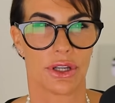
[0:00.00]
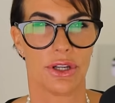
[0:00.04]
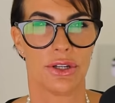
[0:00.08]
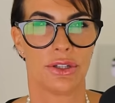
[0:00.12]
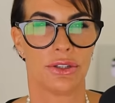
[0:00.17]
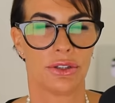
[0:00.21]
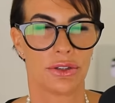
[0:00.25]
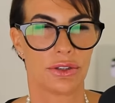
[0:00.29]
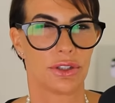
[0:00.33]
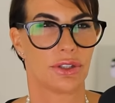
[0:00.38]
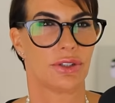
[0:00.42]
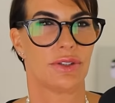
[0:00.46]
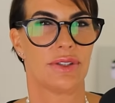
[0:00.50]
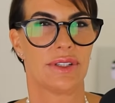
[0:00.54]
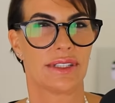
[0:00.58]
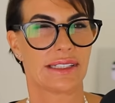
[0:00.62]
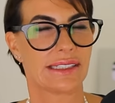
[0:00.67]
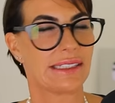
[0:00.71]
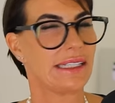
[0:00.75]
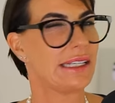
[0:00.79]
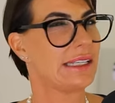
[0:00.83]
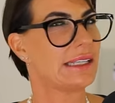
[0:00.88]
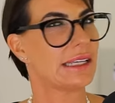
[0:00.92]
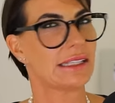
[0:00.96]
You know, you're going to
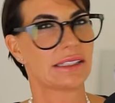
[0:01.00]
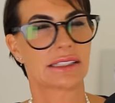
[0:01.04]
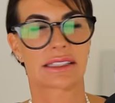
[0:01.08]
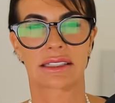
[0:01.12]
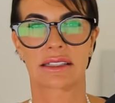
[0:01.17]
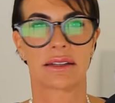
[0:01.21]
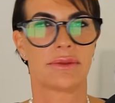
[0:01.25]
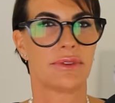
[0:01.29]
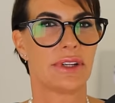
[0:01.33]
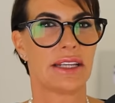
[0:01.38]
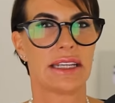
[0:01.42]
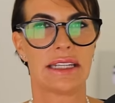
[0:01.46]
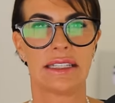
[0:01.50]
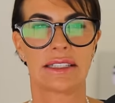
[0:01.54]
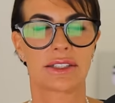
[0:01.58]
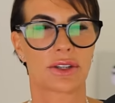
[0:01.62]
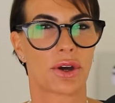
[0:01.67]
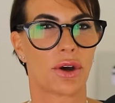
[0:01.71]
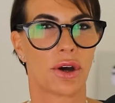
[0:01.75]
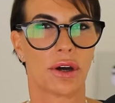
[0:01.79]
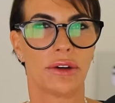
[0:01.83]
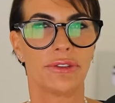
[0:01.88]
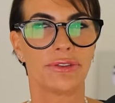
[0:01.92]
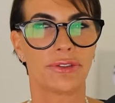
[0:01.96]
see that something is
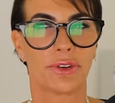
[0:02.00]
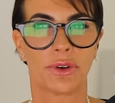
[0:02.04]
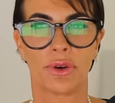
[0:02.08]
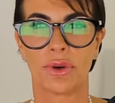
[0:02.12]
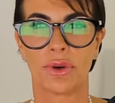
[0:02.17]
off